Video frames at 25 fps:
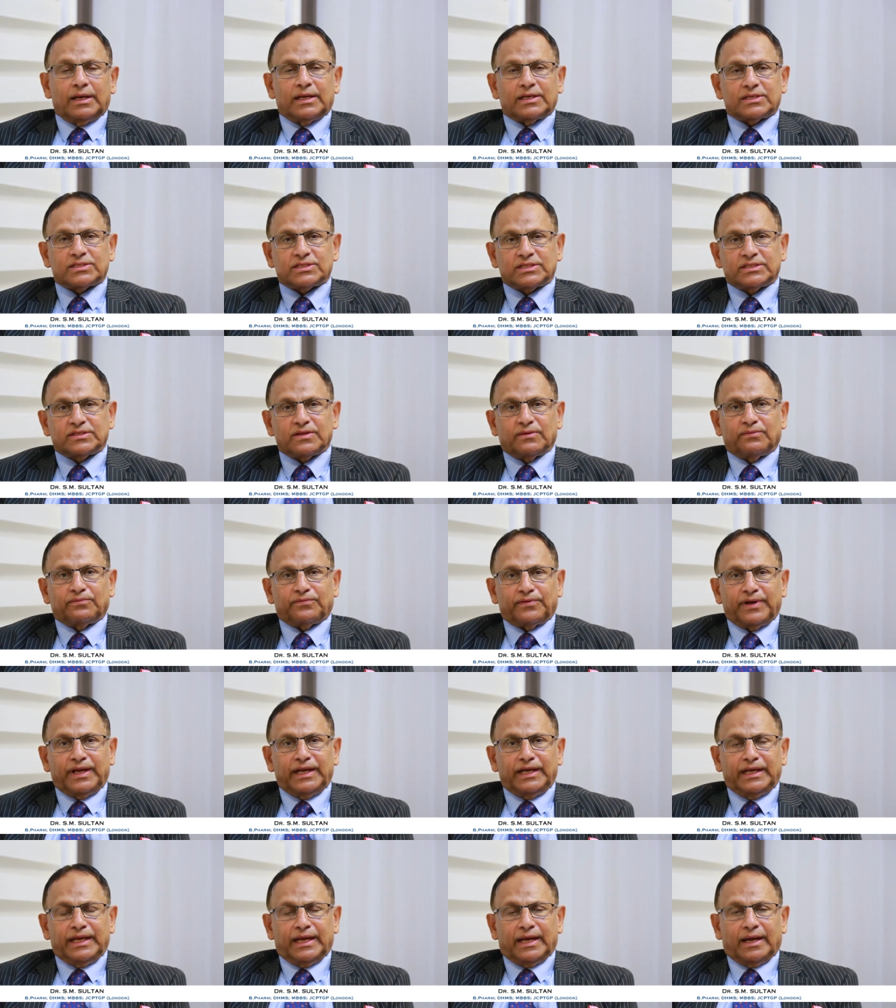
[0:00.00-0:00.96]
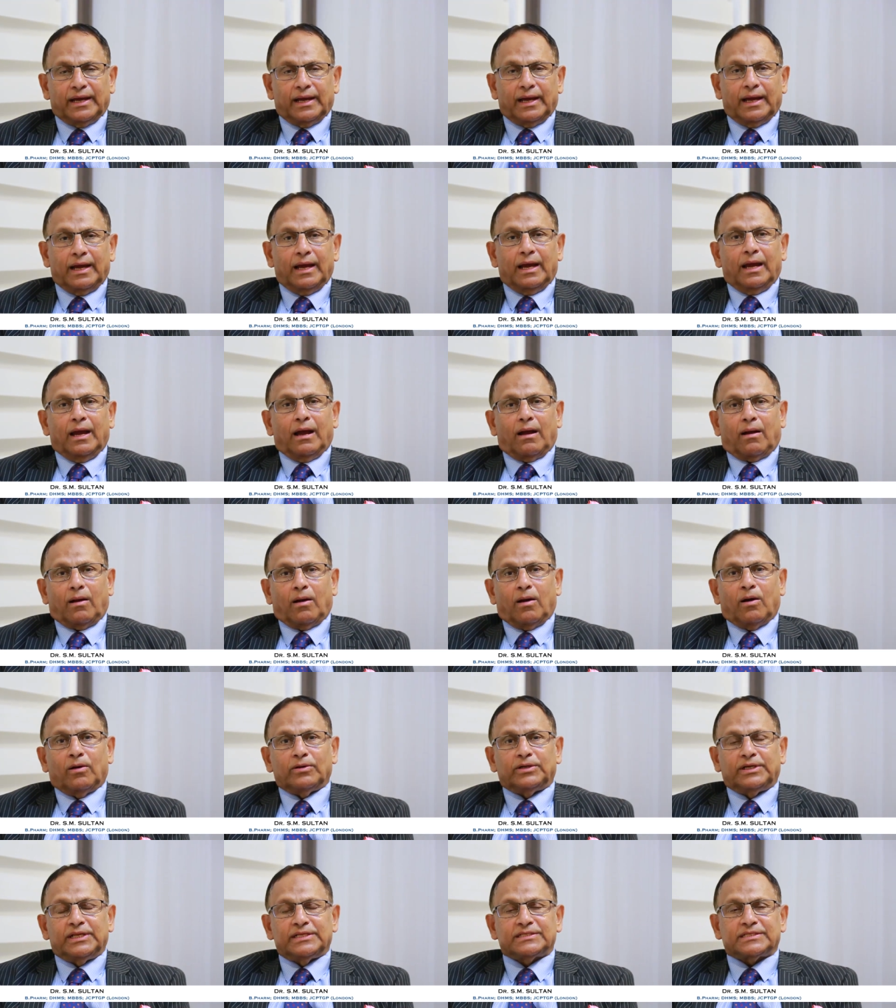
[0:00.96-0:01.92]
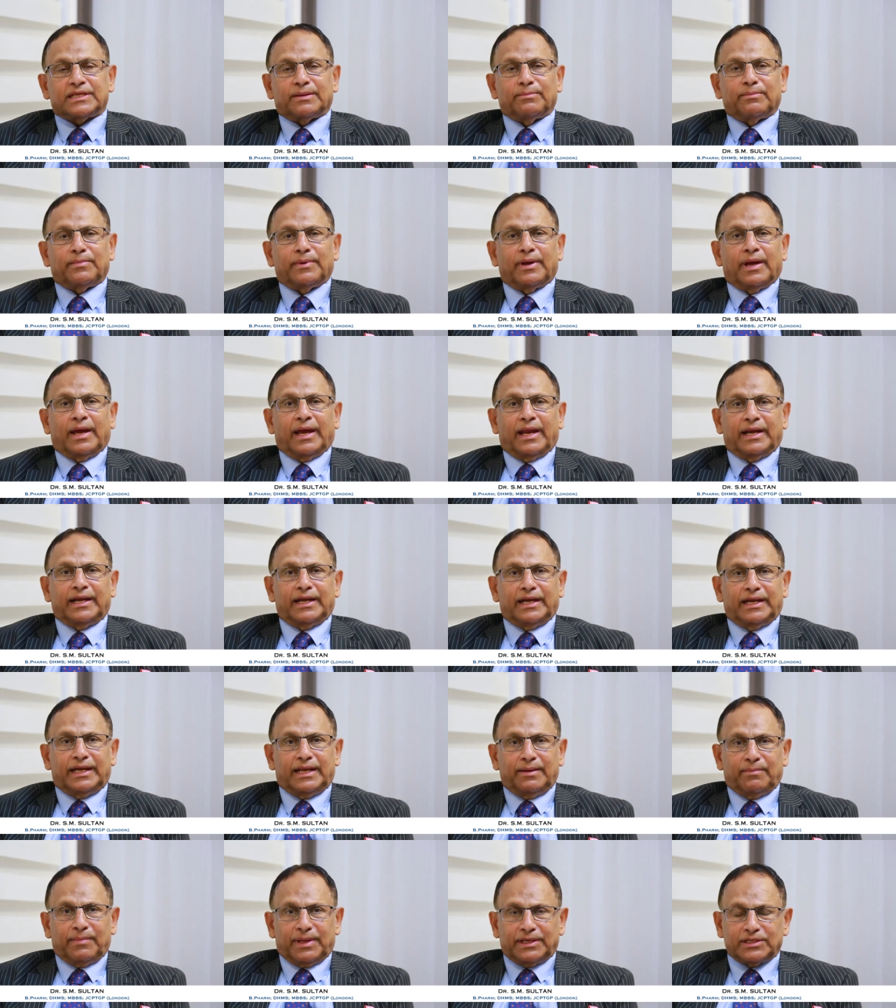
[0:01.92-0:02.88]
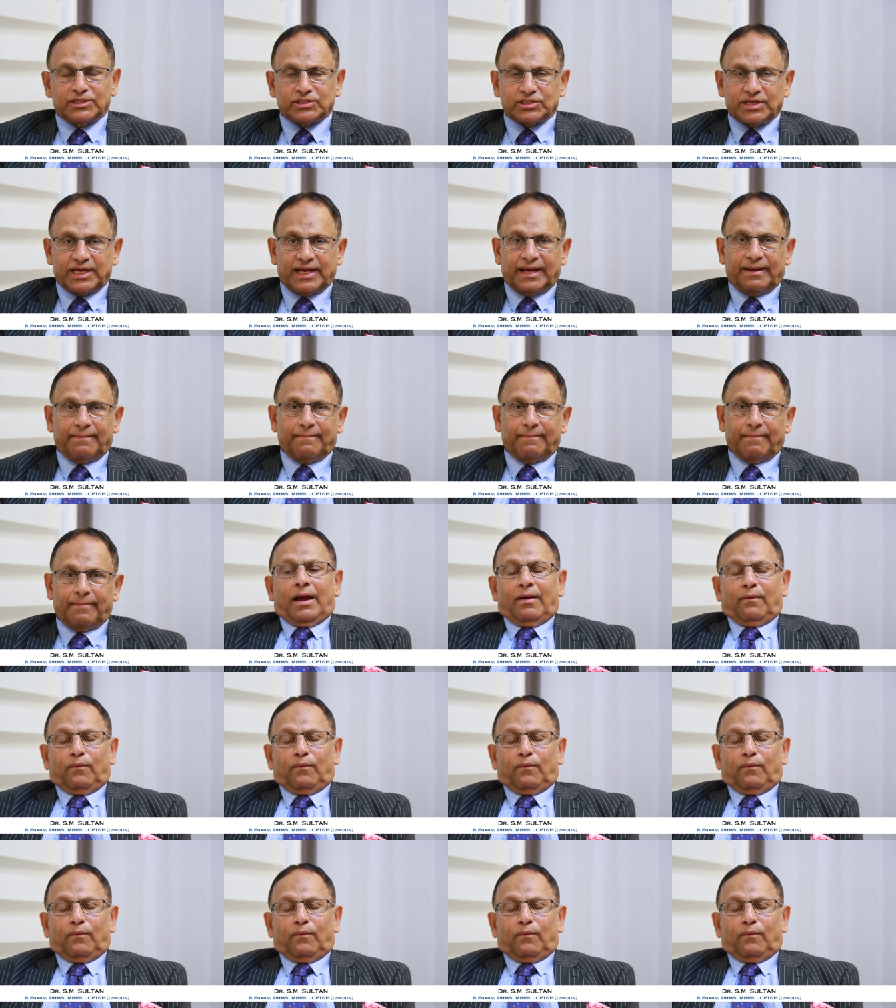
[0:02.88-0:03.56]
schizophrenia, autism, and dementia.